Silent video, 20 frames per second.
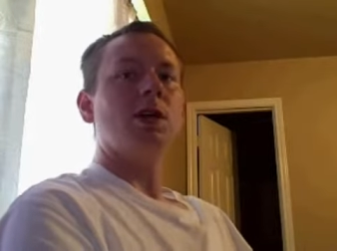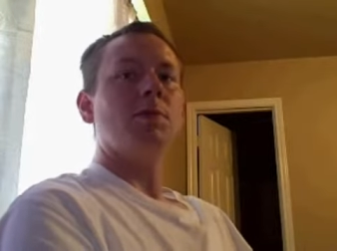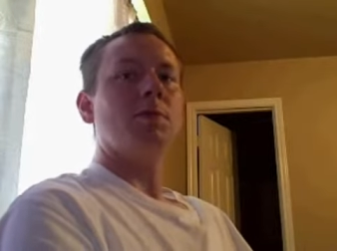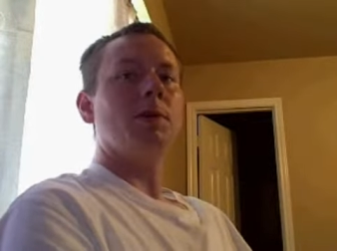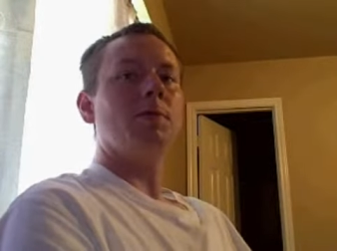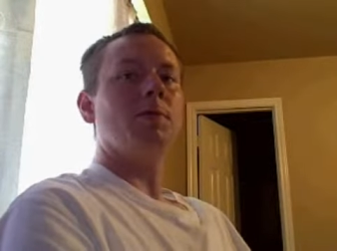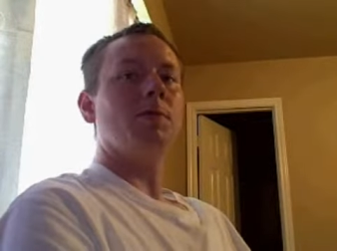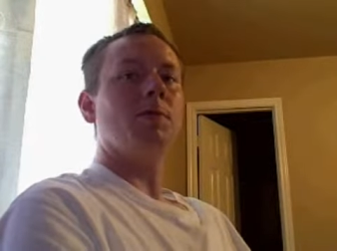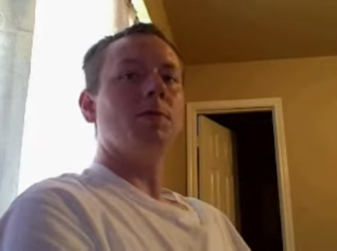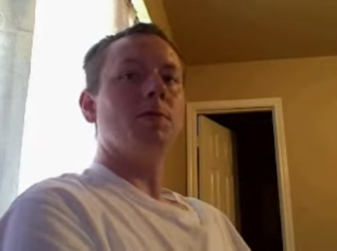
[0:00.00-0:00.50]

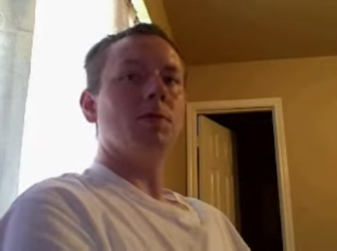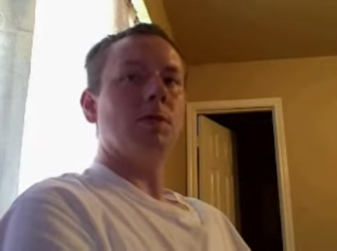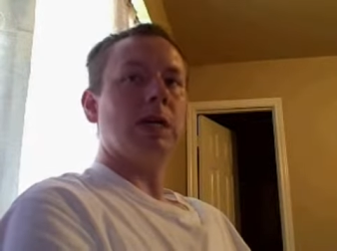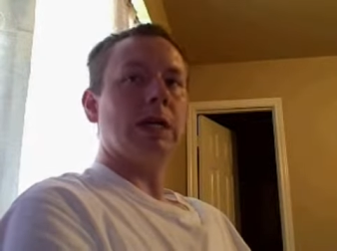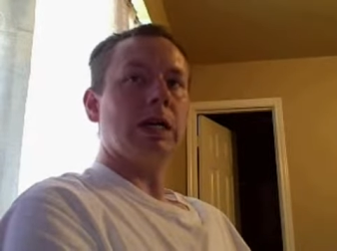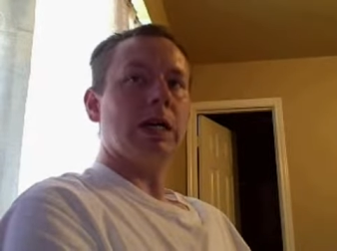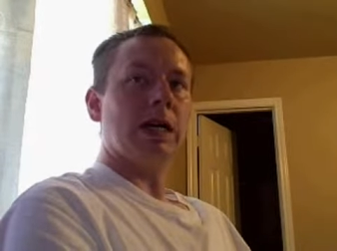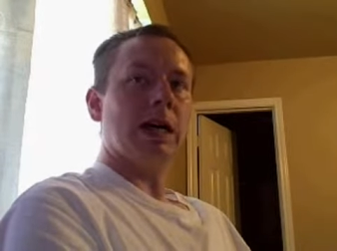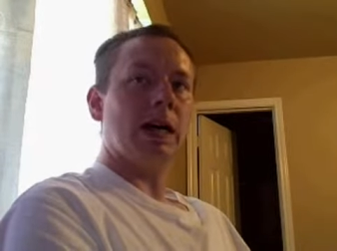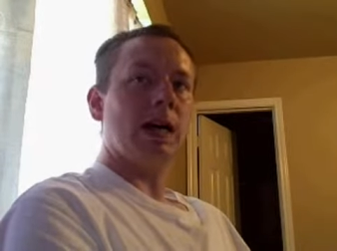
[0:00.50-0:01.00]
people
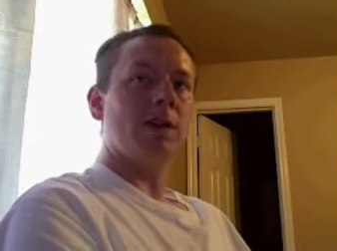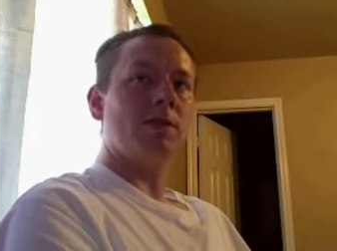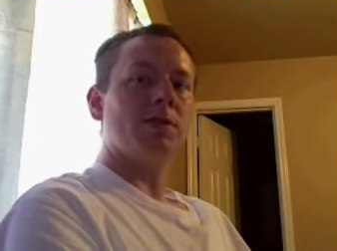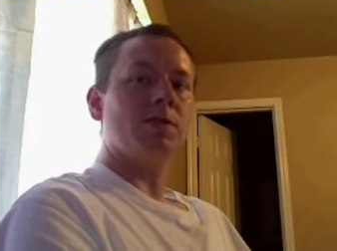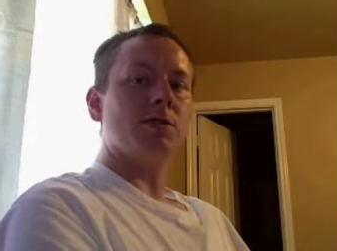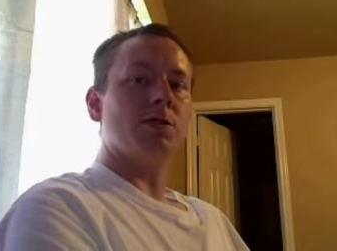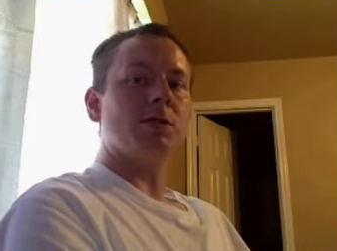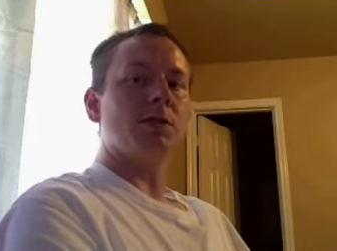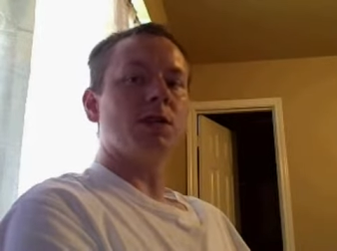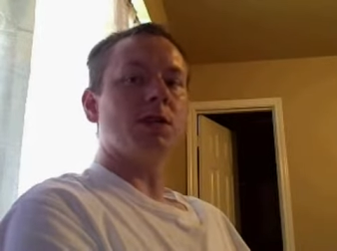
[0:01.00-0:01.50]
have
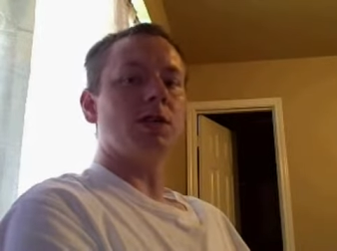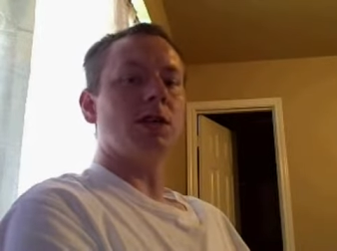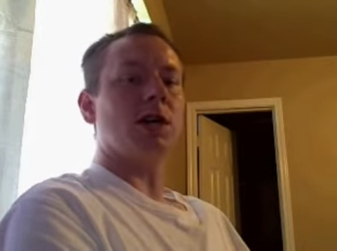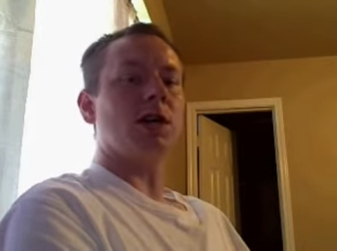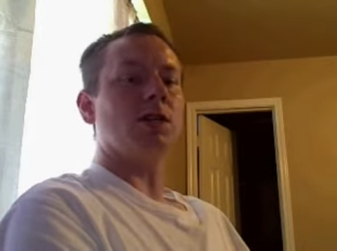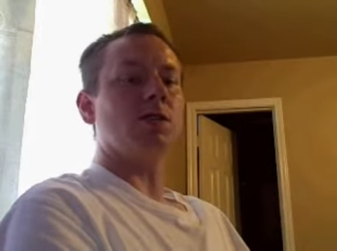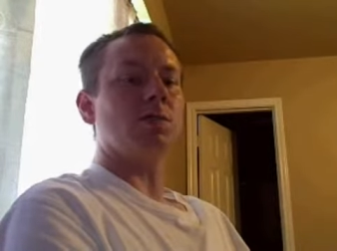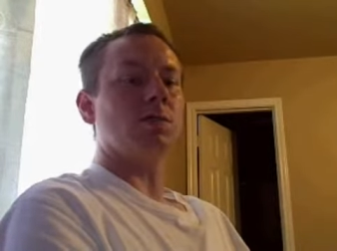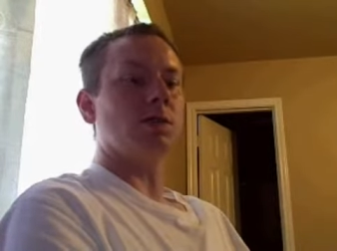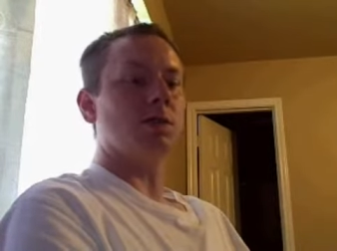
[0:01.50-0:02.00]
certain
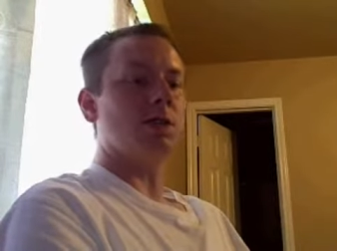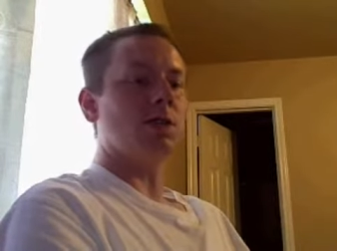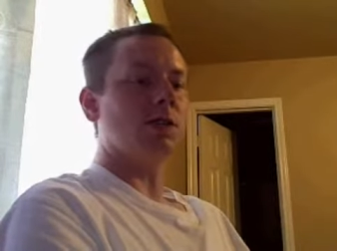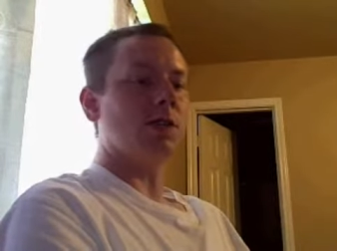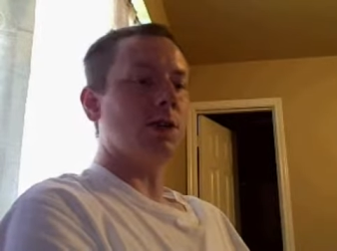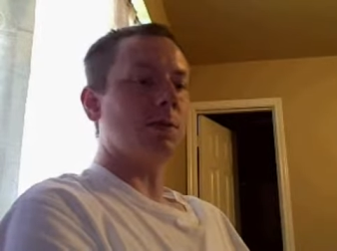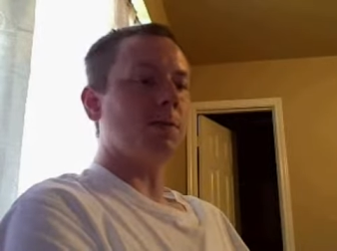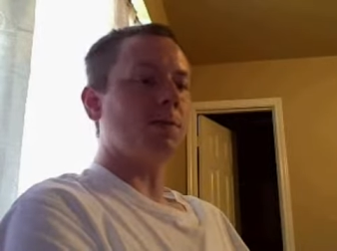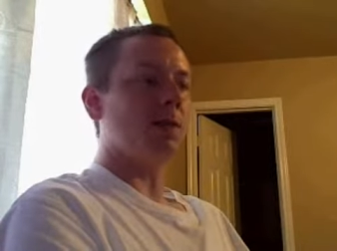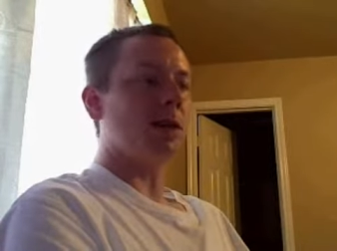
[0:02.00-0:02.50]
desires for a certain
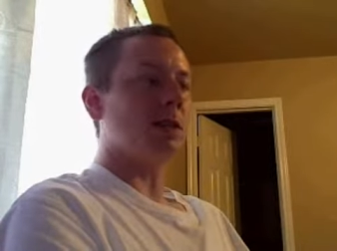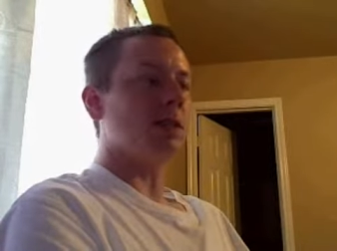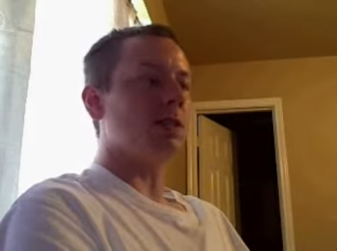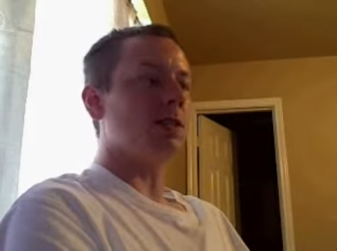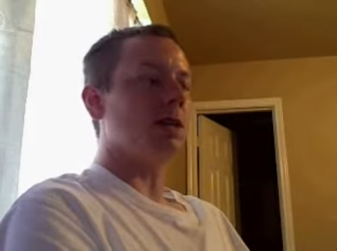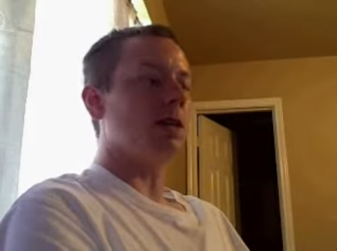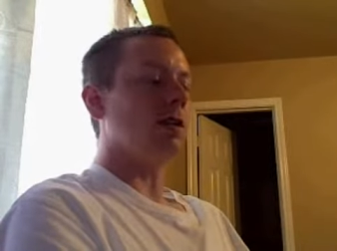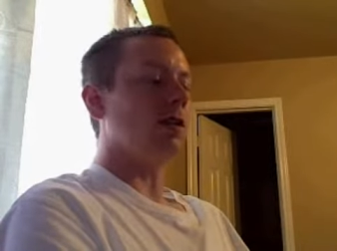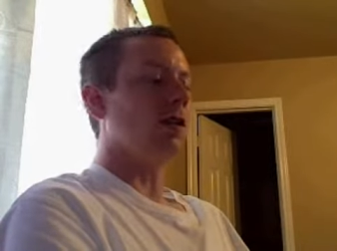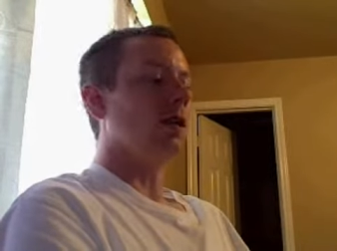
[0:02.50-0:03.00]
type of
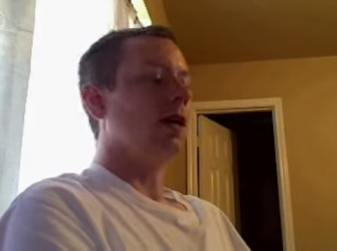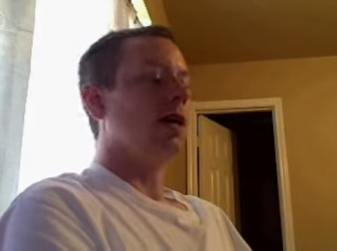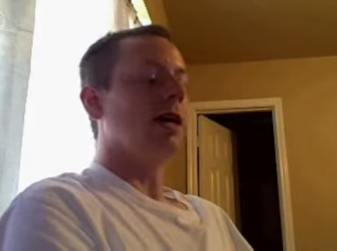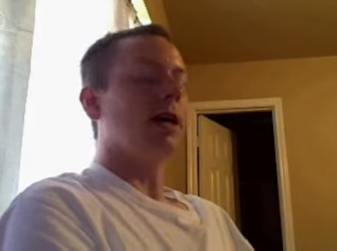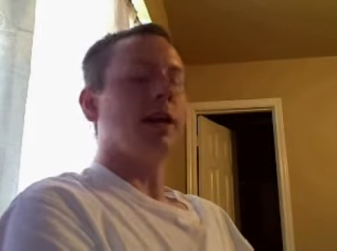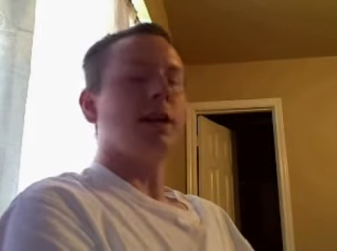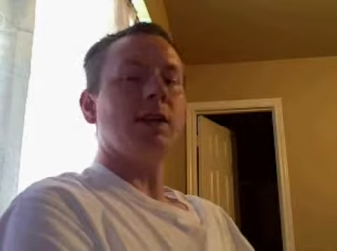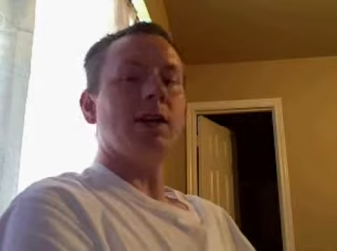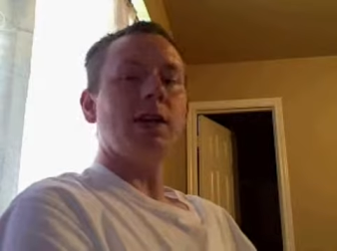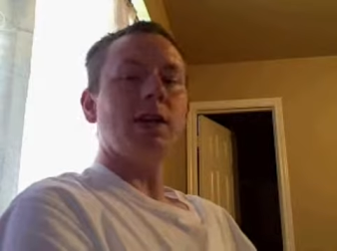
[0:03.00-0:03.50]
lifestyle,
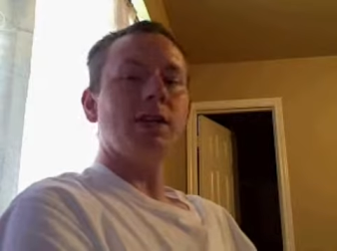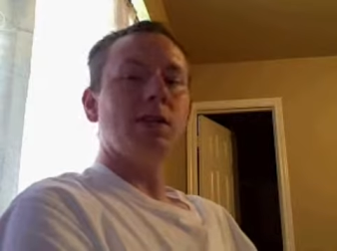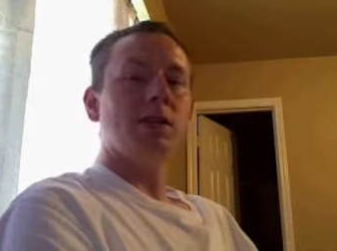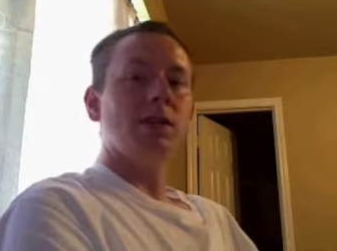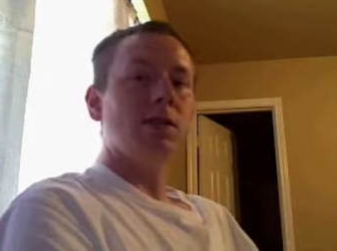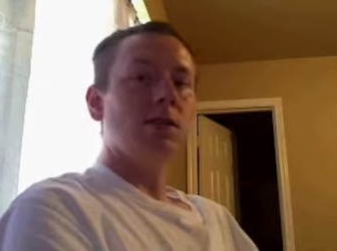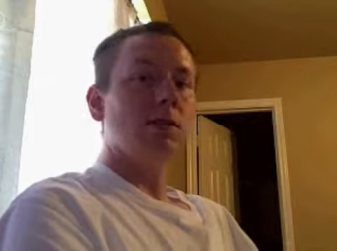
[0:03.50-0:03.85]
and they